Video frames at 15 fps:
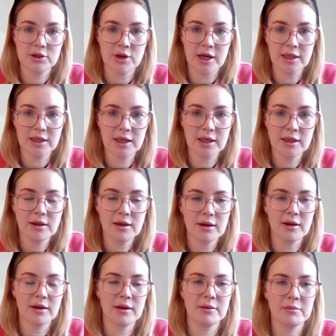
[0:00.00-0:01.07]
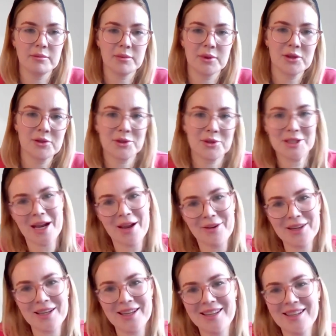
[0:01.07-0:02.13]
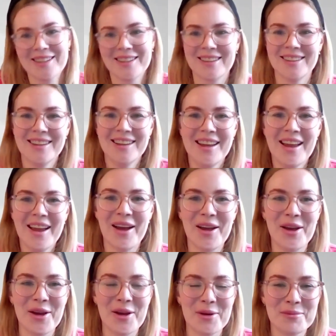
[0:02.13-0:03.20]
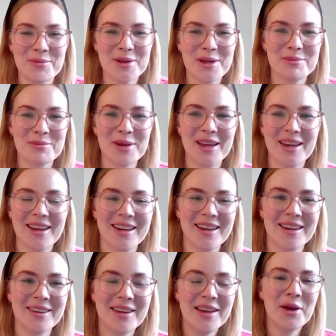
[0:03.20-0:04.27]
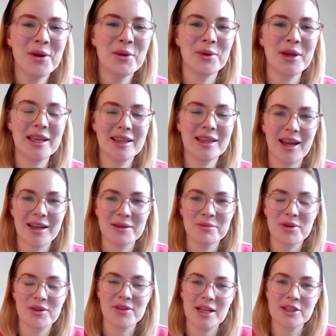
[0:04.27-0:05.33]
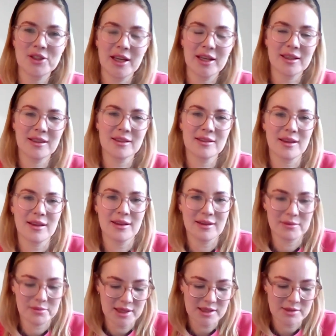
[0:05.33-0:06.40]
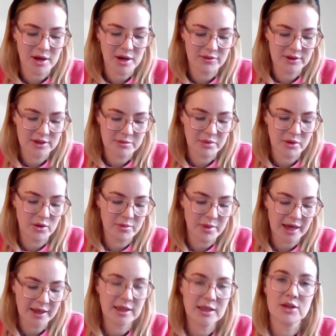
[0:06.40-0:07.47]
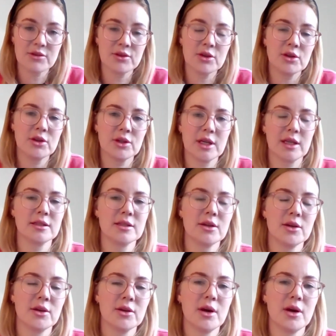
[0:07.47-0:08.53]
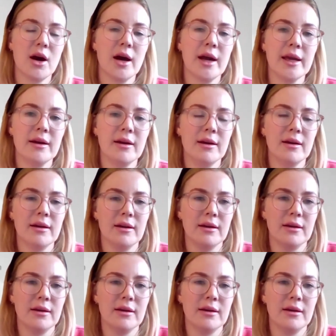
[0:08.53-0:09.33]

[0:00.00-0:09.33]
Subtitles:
training because we're a charity, but we can provide training as part of a support package. If you're looking to hire